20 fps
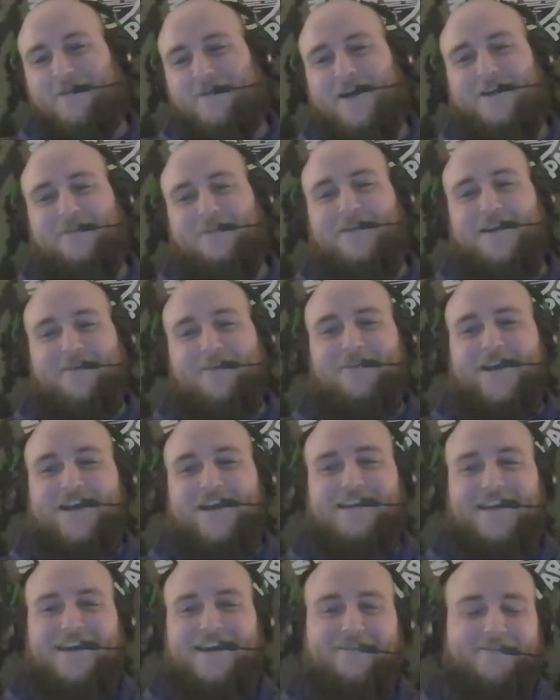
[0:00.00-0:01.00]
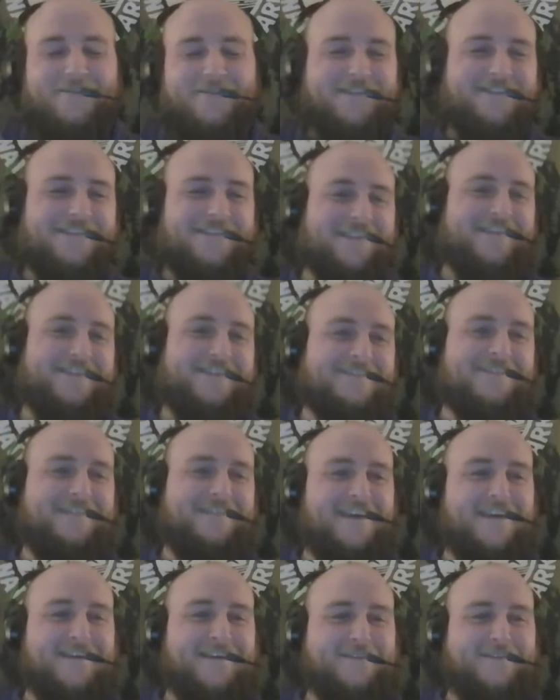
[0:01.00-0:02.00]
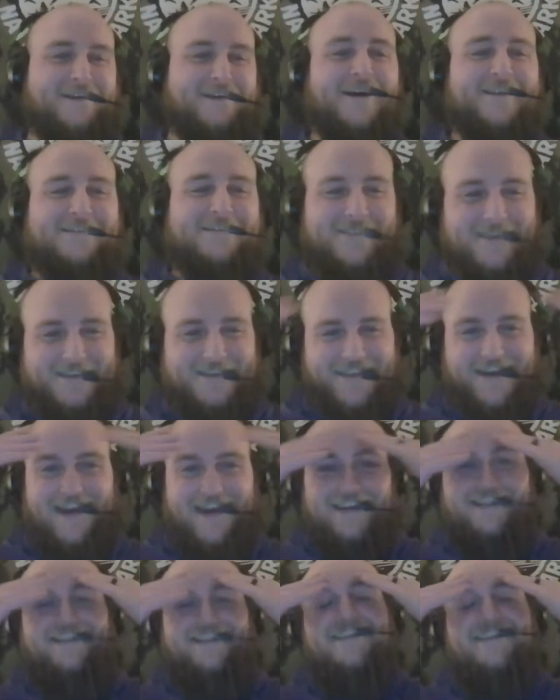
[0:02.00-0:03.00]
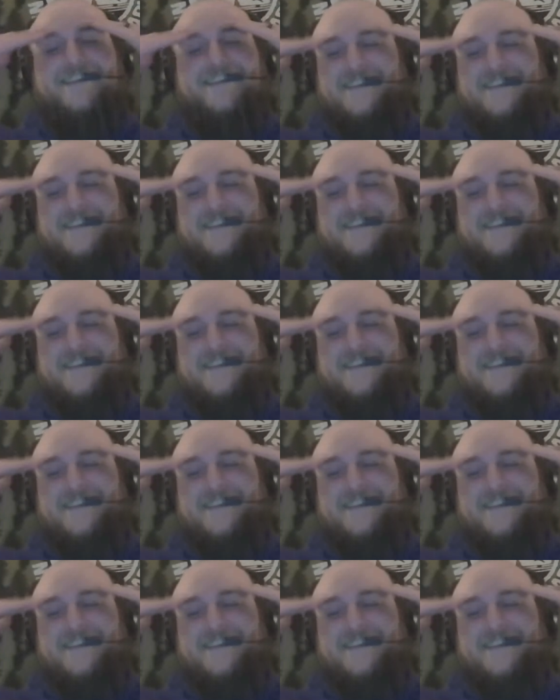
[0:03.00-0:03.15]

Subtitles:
Call Rock and Rant right now and get his thoughts on that.